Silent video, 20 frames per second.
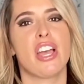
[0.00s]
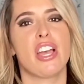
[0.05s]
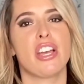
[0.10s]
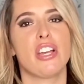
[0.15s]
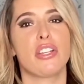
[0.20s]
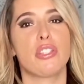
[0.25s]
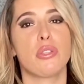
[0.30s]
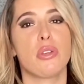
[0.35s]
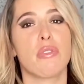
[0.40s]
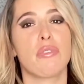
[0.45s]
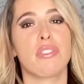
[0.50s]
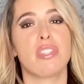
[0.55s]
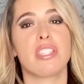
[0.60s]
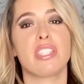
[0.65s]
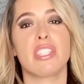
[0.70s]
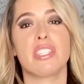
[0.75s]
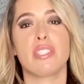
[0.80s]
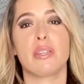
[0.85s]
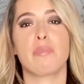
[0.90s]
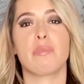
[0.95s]
So if this
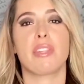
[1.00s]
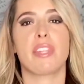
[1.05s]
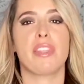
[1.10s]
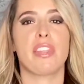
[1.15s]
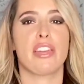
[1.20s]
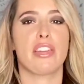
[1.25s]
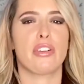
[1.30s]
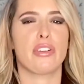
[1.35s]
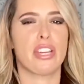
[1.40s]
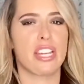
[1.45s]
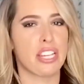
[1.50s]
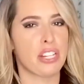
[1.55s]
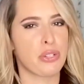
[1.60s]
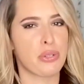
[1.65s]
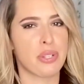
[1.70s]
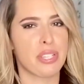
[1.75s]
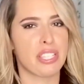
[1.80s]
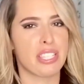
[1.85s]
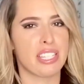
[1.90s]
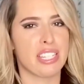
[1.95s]
is something that you're
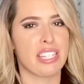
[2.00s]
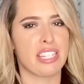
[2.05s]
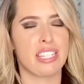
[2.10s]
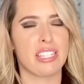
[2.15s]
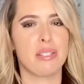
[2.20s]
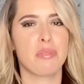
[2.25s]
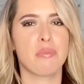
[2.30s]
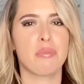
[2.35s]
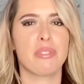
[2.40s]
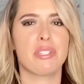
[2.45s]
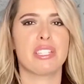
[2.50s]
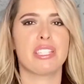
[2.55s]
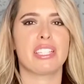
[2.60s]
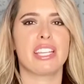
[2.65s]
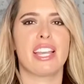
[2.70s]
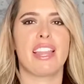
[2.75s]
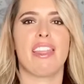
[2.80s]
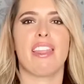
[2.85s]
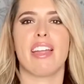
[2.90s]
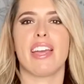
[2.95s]
interested in, please
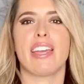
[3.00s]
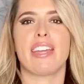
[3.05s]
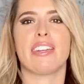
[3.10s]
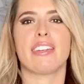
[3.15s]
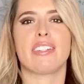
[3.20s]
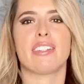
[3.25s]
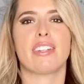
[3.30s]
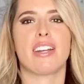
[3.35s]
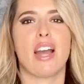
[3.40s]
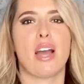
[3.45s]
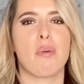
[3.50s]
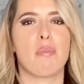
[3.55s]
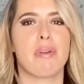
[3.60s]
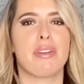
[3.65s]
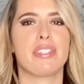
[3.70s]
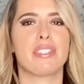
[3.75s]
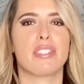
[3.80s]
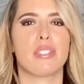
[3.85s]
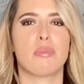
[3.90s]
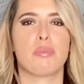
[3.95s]
hit like,
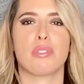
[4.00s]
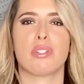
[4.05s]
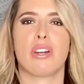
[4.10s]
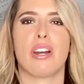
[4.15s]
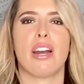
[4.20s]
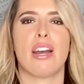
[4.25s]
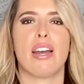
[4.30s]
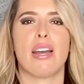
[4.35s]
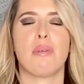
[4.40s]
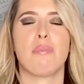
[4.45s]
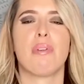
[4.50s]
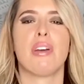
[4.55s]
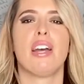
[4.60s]
comment, subscribe.